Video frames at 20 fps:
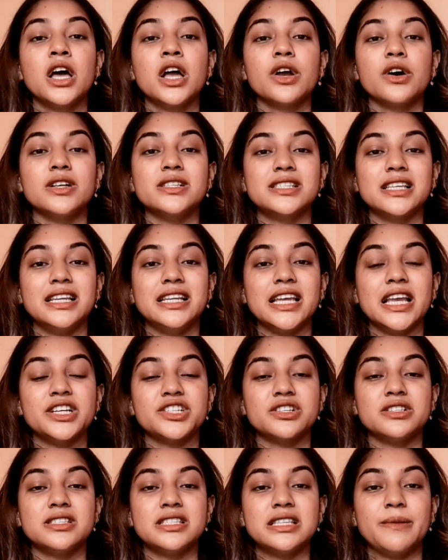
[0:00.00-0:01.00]

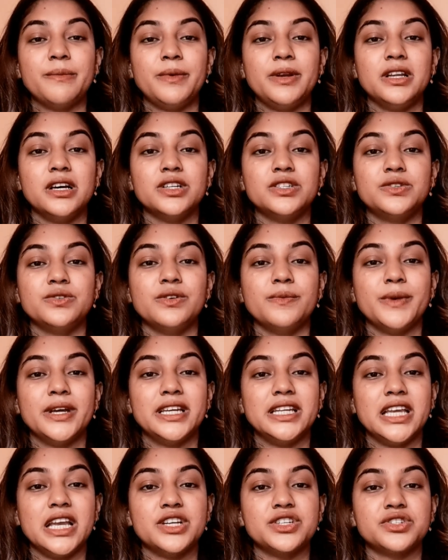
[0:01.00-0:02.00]
Conciliation, similar to
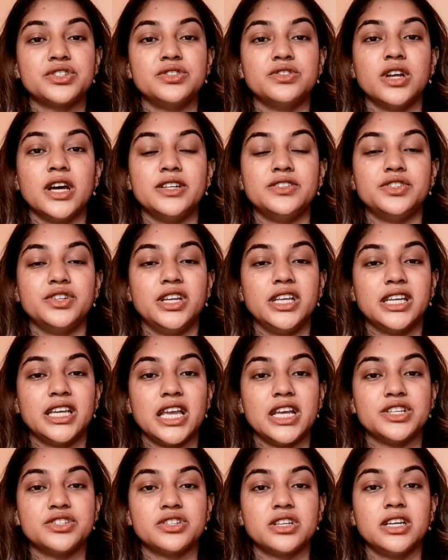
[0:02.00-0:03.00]
mediation or
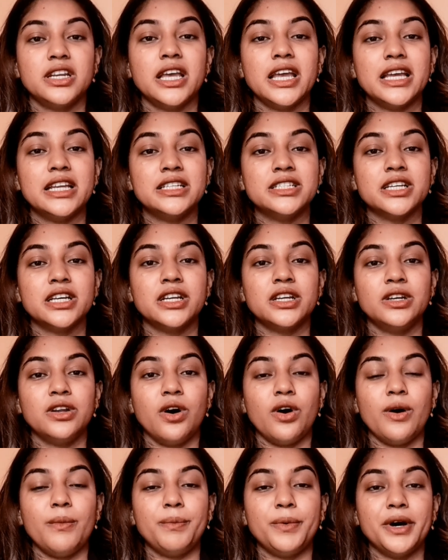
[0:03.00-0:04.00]
adjudication, Indian
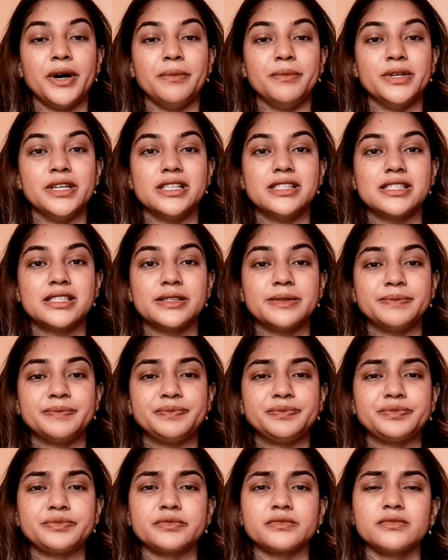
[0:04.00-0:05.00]
law permits
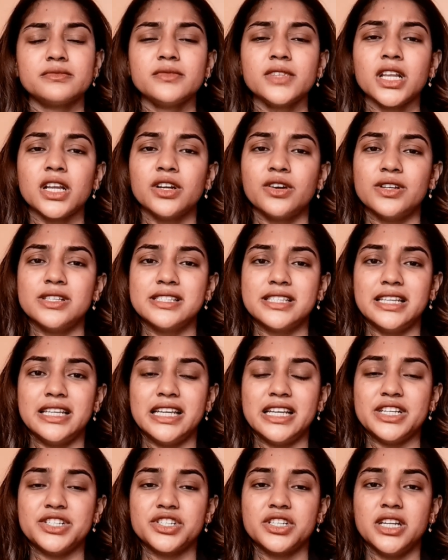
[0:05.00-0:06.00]

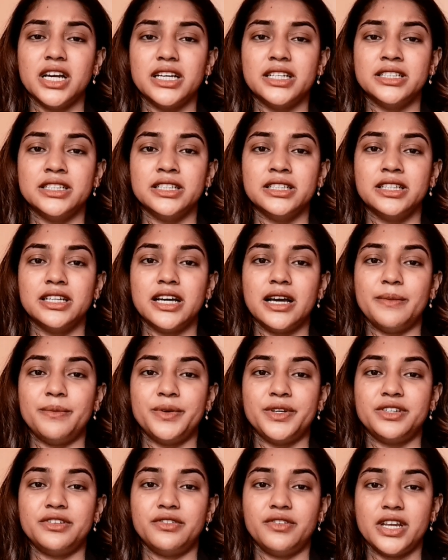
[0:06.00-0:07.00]
conciliation under the
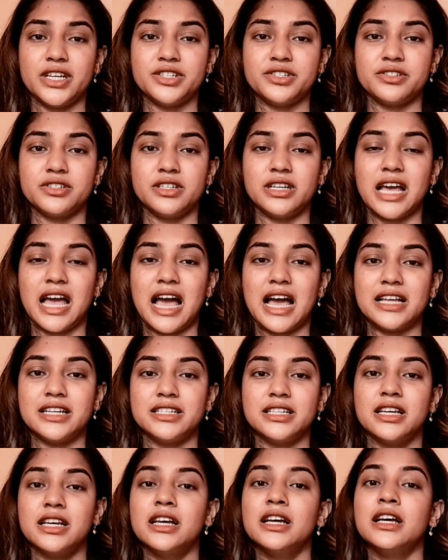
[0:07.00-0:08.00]
Arbitration and